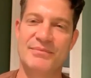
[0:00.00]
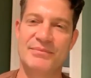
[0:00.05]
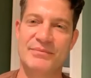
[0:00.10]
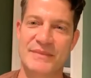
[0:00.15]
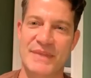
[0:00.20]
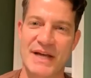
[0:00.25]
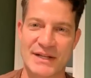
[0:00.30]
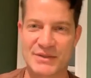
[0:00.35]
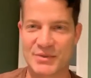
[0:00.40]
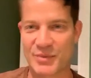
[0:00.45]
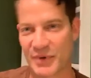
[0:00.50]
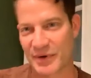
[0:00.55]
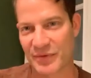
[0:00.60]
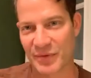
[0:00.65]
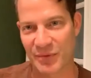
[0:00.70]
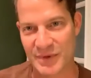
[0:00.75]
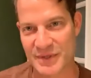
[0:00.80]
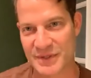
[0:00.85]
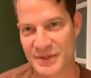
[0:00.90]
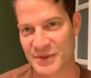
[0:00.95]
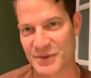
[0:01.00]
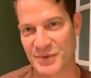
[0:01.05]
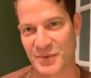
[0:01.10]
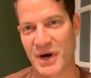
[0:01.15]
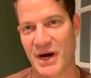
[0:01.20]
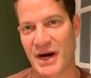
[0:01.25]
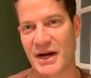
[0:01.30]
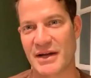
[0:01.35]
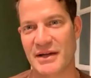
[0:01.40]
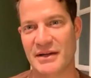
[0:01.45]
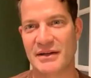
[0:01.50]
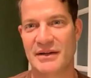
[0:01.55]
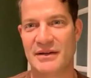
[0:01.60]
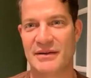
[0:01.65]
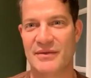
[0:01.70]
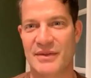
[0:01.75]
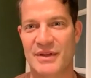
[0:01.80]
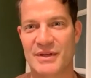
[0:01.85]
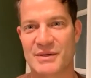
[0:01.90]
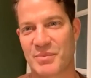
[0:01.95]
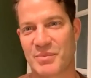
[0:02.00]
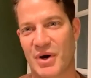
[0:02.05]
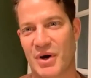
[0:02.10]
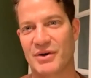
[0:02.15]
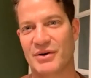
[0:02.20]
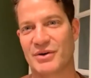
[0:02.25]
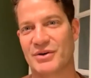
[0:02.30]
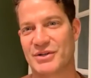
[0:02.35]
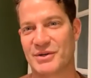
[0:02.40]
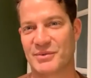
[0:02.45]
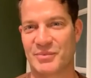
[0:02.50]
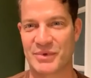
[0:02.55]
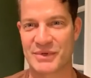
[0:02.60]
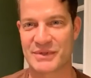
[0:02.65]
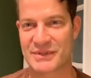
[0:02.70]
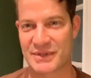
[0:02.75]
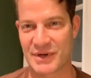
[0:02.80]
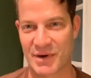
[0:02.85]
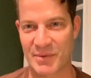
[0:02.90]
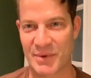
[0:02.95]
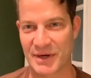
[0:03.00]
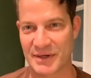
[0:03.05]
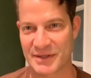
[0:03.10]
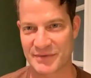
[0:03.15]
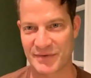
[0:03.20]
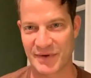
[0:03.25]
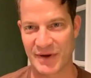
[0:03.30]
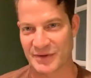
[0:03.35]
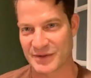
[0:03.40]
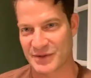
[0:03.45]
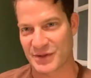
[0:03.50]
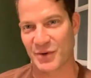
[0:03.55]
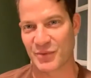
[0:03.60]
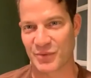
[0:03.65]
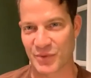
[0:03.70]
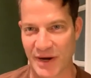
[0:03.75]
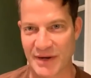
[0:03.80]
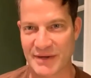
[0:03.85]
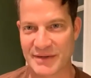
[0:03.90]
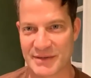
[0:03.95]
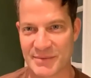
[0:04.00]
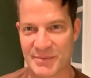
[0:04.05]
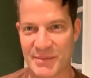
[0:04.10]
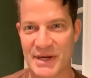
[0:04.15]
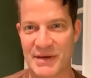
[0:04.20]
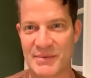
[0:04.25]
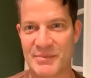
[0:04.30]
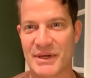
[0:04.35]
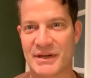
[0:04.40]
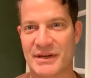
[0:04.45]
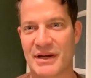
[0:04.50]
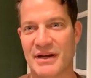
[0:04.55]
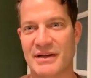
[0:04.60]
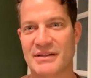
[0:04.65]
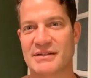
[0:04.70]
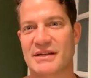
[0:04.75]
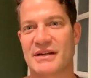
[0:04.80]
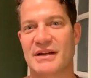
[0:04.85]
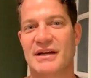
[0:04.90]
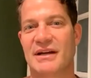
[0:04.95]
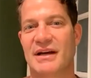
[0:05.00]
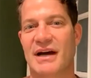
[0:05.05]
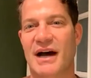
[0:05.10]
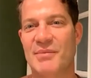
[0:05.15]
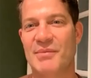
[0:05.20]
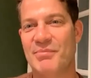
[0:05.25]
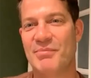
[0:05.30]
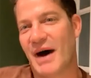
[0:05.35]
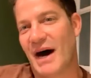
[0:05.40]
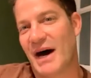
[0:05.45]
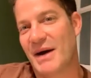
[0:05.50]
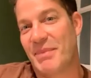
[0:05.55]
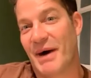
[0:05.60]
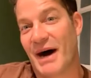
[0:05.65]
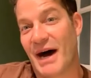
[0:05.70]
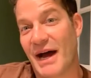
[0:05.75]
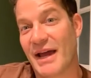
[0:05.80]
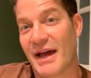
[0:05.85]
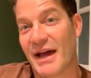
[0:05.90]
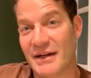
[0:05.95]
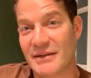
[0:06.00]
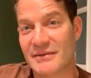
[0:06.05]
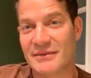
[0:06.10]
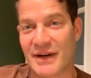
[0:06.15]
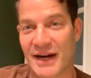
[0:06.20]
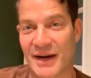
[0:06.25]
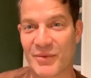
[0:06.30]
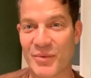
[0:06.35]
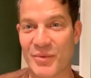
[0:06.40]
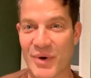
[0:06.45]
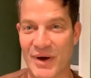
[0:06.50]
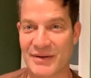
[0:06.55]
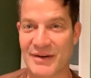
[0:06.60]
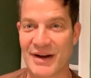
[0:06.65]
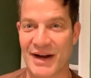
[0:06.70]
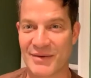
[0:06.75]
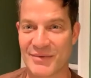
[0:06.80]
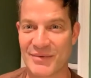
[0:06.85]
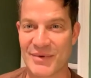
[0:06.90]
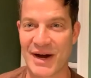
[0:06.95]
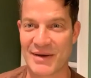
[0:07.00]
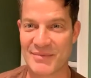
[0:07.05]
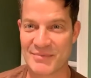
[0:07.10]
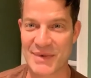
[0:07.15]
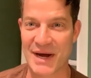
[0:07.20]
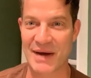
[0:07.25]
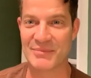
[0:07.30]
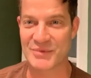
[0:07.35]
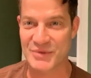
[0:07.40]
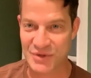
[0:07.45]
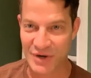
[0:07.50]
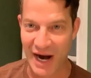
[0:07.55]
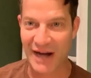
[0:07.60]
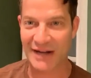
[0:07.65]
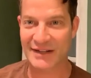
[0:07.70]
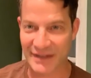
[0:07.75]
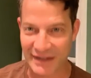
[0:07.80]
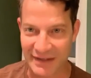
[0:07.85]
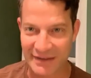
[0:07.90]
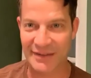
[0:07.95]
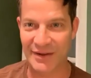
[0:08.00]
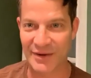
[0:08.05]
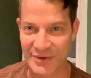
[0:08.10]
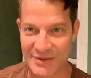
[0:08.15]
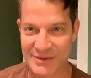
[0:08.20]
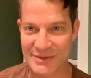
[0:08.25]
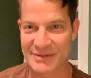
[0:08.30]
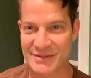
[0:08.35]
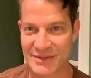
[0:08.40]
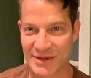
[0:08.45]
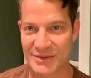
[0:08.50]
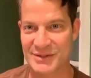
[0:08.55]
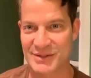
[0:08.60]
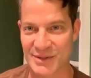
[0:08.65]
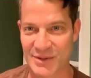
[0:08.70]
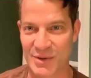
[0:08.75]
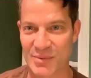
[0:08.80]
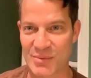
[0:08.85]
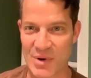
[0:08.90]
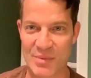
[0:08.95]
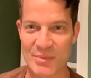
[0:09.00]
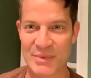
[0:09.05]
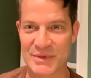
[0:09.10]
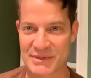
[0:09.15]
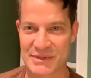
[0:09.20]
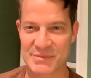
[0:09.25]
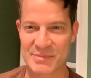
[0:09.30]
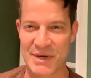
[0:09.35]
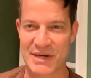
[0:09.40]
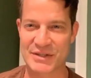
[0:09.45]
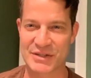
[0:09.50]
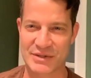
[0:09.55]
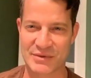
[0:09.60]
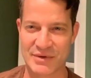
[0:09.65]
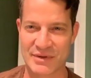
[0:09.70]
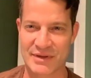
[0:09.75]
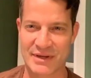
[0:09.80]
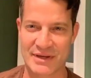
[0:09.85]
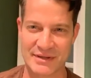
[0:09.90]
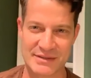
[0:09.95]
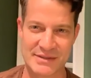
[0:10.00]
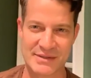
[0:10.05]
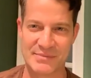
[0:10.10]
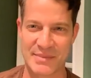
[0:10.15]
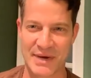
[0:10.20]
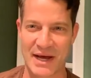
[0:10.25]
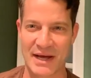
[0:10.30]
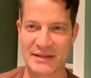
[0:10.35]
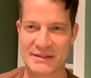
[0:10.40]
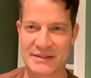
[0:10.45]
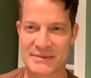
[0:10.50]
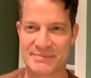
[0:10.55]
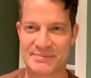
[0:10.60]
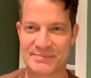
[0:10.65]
that's one of the reasons why this partnership with Starbucks felt so right to me, because I buy it. I'm tracking those little moments, especially with kids and pets.